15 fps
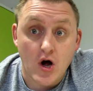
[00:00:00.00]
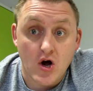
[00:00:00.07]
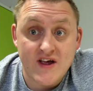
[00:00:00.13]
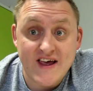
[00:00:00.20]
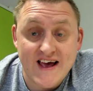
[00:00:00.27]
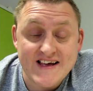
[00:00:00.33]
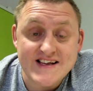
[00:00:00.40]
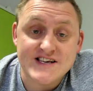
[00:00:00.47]

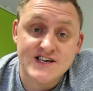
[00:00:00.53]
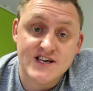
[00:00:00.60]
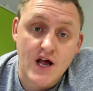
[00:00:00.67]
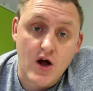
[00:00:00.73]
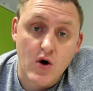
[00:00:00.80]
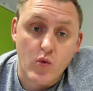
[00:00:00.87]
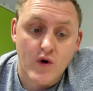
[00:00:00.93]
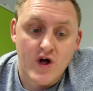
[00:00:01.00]
Okay,
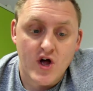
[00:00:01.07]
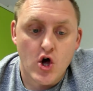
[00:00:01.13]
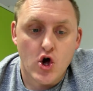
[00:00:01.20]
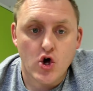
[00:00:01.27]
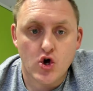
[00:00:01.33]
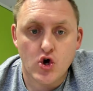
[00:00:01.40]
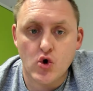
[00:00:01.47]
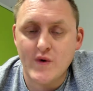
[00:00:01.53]
so
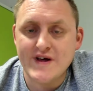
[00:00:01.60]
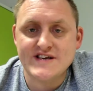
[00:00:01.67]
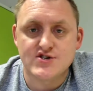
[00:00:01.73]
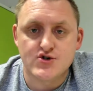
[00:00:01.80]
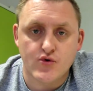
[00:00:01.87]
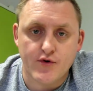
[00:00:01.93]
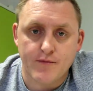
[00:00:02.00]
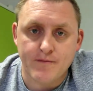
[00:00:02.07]
who is
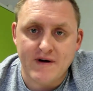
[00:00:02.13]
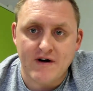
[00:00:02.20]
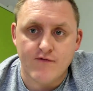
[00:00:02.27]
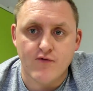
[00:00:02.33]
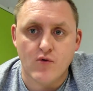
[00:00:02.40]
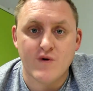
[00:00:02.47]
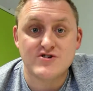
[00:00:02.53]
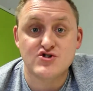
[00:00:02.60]
Jordon
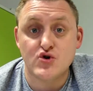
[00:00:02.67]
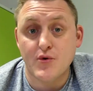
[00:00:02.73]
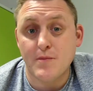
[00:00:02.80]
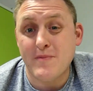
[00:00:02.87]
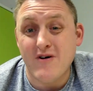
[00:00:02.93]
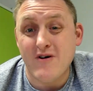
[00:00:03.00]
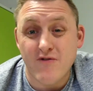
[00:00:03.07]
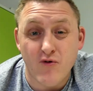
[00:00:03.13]
Belfort? Well,
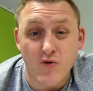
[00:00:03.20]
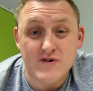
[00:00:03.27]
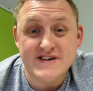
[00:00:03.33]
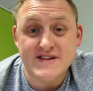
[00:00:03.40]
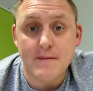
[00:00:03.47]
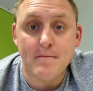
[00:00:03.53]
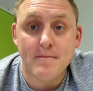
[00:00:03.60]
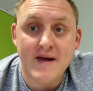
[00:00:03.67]
Jordon Belfort is
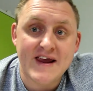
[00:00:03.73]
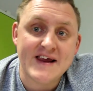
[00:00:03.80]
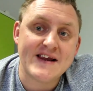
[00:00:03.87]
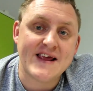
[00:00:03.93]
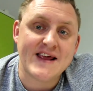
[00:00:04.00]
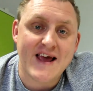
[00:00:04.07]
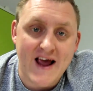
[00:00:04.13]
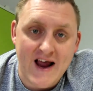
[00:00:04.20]
the
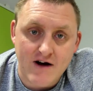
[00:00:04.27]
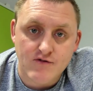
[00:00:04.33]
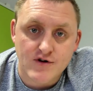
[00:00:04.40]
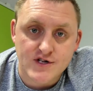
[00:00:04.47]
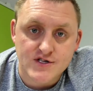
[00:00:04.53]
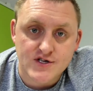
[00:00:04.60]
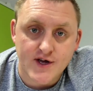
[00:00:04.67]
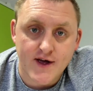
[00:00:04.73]
main
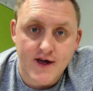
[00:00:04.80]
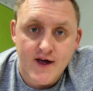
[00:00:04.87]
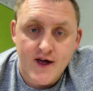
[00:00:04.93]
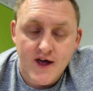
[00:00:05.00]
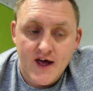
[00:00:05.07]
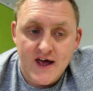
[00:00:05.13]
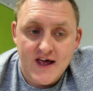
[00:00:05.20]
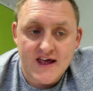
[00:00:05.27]
character
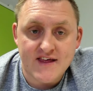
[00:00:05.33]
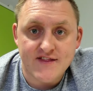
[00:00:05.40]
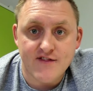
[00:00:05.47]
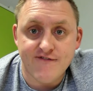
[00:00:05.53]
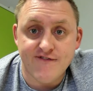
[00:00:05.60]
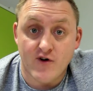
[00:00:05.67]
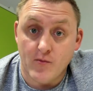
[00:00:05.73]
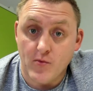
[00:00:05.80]
in the
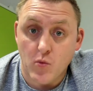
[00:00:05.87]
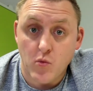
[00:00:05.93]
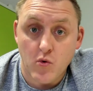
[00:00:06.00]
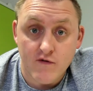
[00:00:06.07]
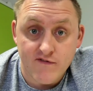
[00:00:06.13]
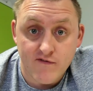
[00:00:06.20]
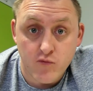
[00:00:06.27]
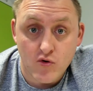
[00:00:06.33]
film The
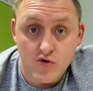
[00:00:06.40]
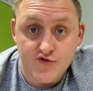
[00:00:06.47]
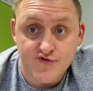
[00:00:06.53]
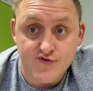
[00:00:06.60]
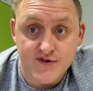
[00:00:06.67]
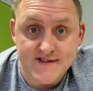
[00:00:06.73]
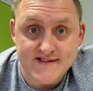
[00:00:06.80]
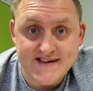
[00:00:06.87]
Wolf of Wall
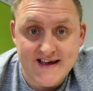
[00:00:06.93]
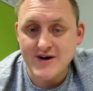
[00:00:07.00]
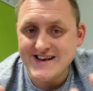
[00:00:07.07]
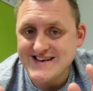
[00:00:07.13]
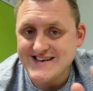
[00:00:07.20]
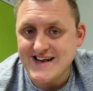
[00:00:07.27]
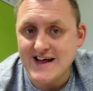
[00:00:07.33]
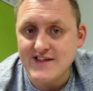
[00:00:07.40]
Street.
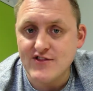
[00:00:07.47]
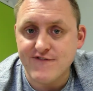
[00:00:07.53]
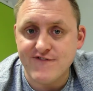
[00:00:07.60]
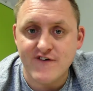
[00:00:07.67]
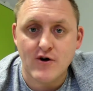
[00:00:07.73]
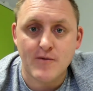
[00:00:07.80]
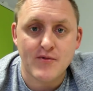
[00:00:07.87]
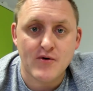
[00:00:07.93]
Inside the
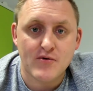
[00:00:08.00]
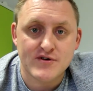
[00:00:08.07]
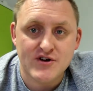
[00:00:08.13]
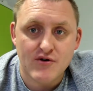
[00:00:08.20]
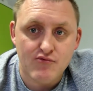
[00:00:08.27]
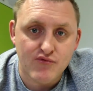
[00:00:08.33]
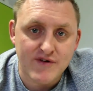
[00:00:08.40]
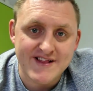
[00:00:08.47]
film there is
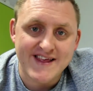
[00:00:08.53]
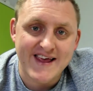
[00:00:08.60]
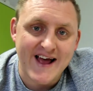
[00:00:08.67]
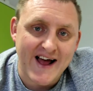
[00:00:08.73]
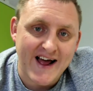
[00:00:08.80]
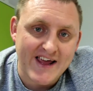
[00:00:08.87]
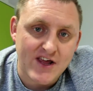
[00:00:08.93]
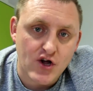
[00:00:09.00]
a really
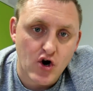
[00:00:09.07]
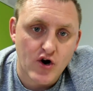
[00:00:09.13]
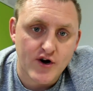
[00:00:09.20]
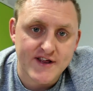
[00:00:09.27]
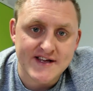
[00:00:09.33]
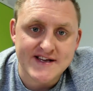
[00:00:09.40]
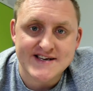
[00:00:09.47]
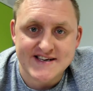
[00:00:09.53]

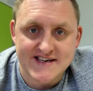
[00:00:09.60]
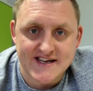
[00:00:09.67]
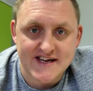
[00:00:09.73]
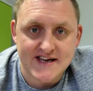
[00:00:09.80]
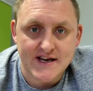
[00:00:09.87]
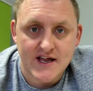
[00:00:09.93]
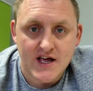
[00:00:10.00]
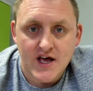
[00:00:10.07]
iconic
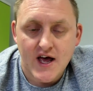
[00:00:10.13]
scene,